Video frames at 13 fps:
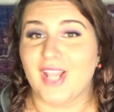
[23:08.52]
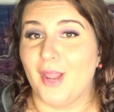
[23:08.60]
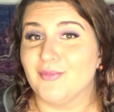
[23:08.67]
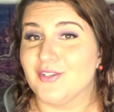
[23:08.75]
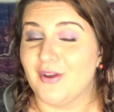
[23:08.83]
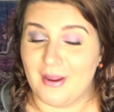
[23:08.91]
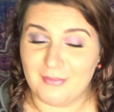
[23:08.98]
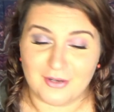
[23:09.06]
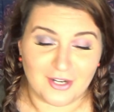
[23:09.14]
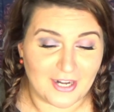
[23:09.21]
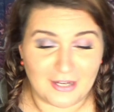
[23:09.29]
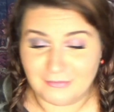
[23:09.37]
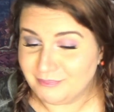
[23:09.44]
I'm so happy
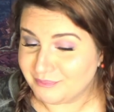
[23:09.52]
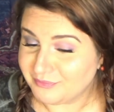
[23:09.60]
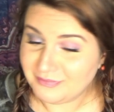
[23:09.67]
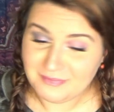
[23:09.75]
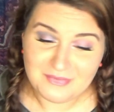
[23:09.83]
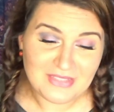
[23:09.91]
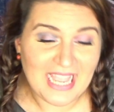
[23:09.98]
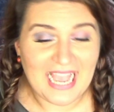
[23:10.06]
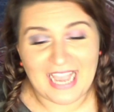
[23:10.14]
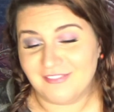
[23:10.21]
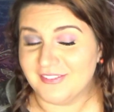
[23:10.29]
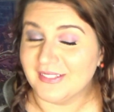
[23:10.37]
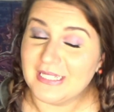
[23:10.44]
right now.
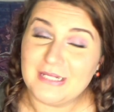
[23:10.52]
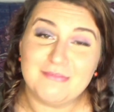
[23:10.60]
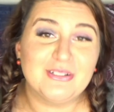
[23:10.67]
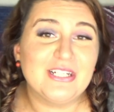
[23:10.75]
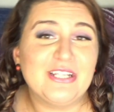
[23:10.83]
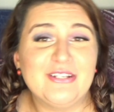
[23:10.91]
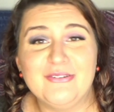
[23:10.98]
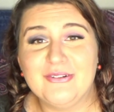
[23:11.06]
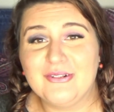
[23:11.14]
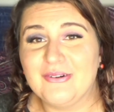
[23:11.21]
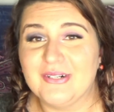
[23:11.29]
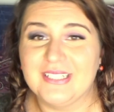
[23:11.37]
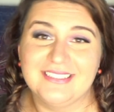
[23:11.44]
I feel like a pretty
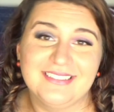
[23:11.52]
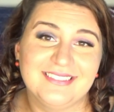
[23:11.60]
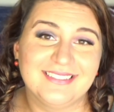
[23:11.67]
unicorn.